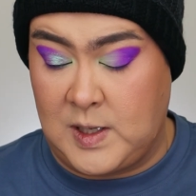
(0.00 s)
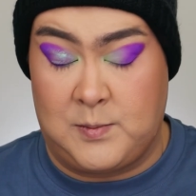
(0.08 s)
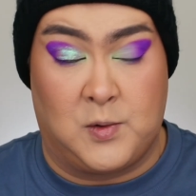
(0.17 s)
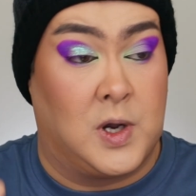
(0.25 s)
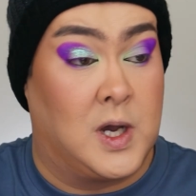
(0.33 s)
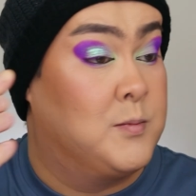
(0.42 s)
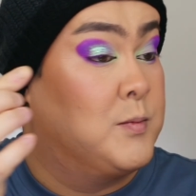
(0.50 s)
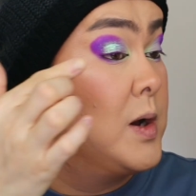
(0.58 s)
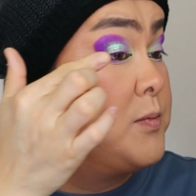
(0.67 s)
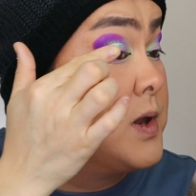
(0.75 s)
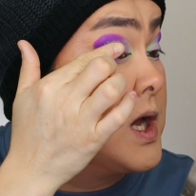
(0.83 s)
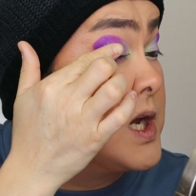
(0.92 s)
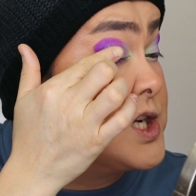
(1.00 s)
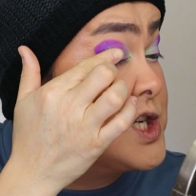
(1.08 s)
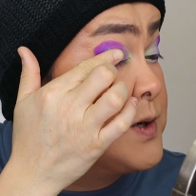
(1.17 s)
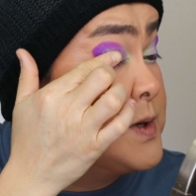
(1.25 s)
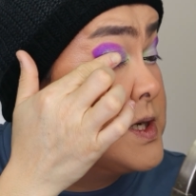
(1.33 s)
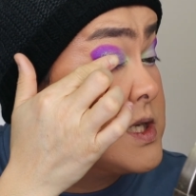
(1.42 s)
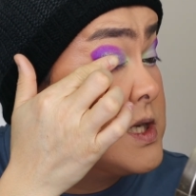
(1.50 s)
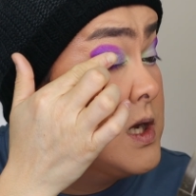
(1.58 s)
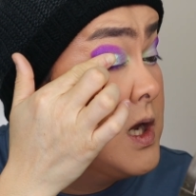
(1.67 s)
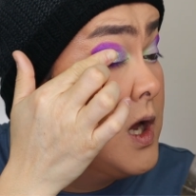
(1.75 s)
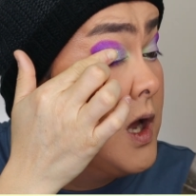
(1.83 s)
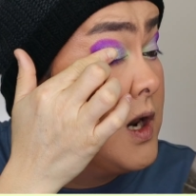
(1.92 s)
people applying shimmers
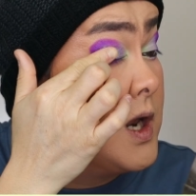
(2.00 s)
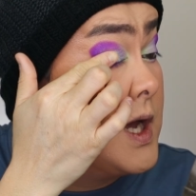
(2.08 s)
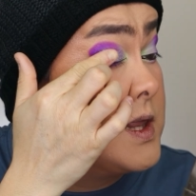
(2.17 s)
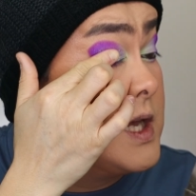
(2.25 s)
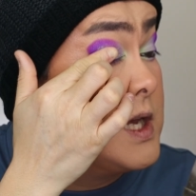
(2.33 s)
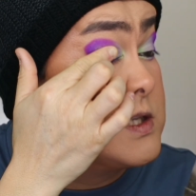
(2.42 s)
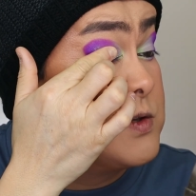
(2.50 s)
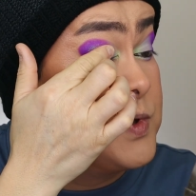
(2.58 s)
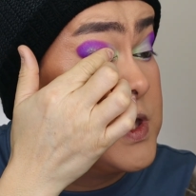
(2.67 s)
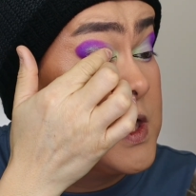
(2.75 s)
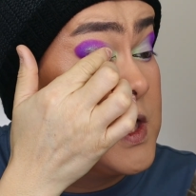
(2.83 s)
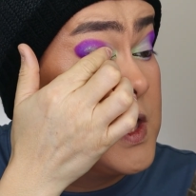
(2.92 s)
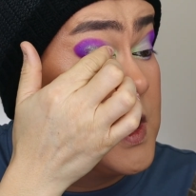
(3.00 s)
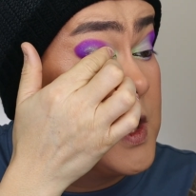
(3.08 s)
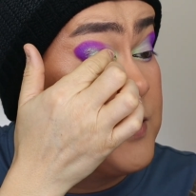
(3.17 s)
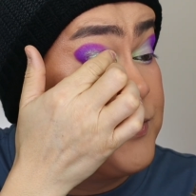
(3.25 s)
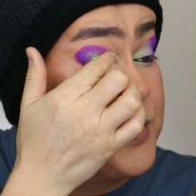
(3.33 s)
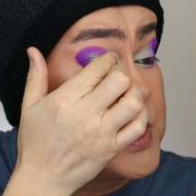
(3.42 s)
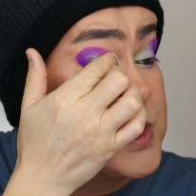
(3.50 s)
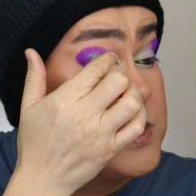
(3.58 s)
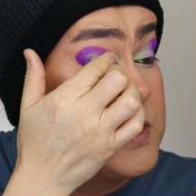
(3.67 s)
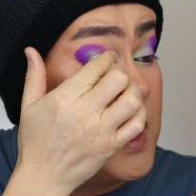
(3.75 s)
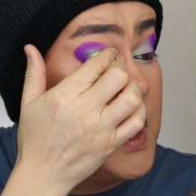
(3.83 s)
like these with their brushes.